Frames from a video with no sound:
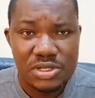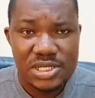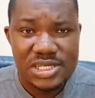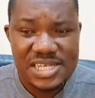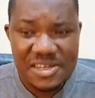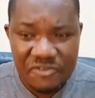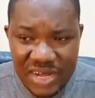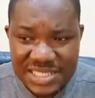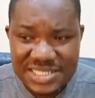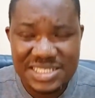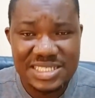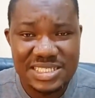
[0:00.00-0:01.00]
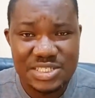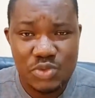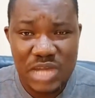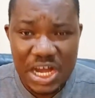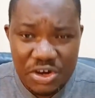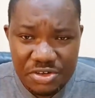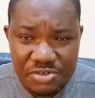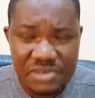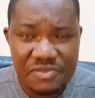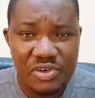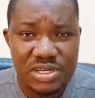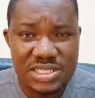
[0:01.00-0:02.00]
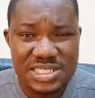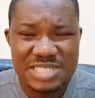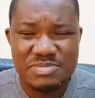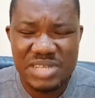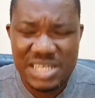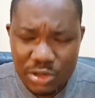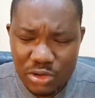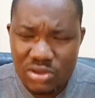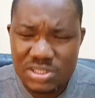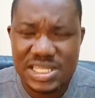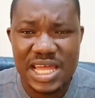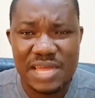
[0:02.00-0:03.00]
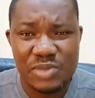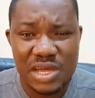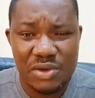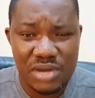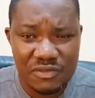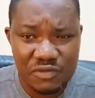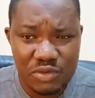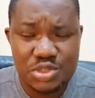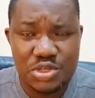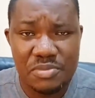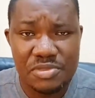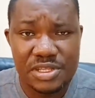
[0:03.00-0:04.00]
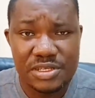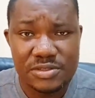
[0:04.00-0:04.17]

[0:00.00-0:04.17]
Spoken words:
The fans need it. We are hungry for it. It's been a long time that we have won something.